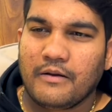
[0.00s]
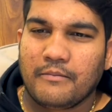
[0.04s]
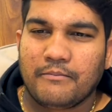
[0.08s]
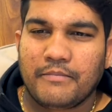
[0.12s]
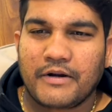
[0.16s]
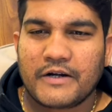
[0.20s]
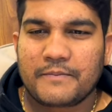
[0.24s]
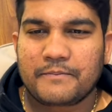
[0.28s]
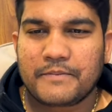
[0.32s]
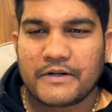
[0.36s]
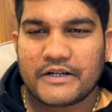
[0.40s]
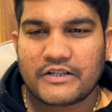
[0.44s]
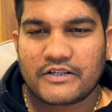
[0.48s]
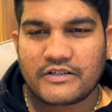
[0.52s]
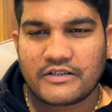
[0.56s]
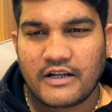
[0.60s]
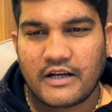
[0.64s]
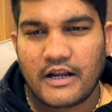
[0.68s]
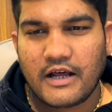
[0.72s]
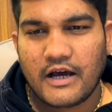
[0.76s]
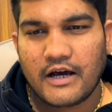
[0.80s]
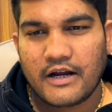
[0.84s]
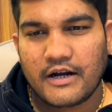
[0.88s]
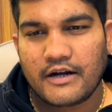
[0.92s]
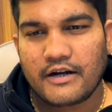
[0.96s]
But
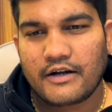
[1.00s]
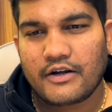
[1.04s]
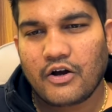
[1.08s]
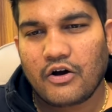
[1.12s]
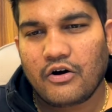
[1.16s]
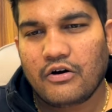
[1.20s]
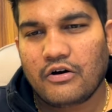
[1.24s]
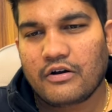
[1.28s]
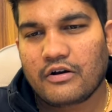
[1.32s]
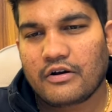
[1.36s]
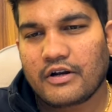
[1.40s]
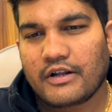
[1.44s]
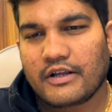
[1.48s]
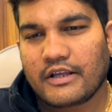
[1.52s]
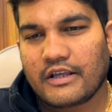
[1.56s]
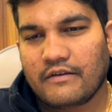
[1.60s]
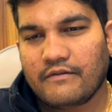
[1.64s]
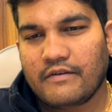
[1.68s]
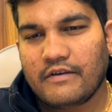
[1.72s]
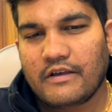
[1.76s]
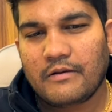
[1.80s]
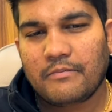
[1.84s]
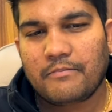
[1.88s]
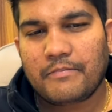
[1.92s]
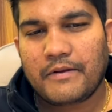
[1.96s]
personal hurt or
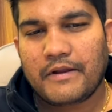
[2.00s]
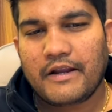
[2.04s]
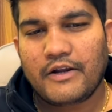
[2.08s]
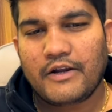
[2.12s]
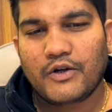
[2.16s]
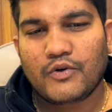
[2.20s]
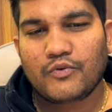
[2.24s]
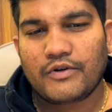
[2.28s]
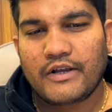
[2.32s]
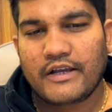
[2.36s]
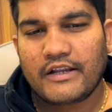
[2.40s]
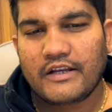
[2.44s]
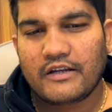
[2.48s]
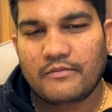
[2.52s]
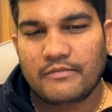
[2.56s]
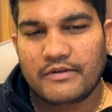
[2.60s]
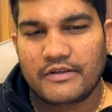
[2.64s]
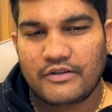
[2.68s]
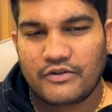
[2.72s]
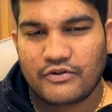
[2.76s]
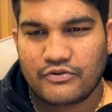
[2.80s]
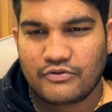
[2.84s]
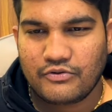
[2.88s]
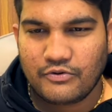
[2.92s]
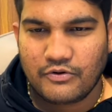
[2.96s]
giving pain to
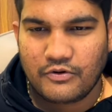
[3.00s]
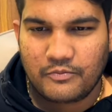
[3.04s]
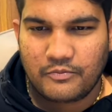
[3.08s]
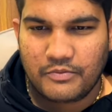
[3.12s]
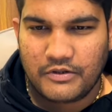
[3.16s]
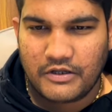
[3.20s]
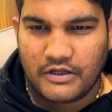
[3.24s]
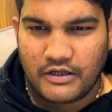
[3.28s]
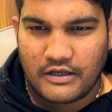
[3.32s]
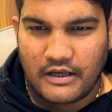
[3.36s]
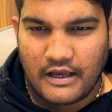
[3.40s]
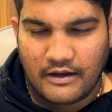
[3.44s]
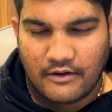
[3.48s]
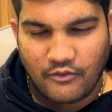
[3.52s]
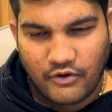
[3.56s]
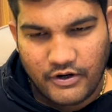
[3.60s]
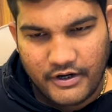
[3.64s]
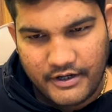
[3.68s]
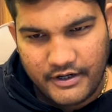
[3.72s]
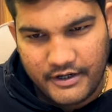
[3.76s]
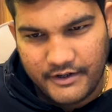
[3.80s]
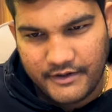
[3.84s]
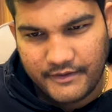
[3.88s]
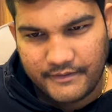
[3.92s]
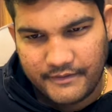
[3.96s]
enemies should be
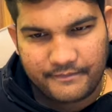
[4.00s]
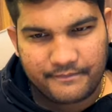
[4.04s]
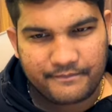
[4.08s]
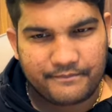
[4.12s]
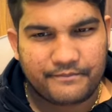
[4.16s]
avoided.